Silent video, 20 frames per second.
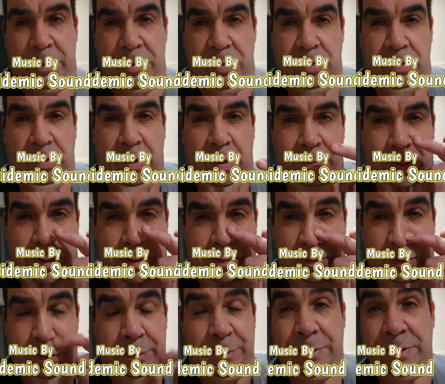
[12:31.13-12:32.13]
subscribe button.
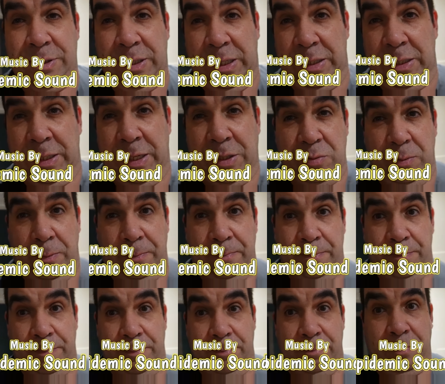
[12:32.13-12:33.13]
See you in the next one.
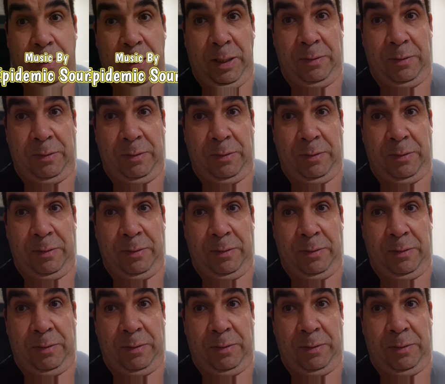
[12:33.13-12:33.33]
Bye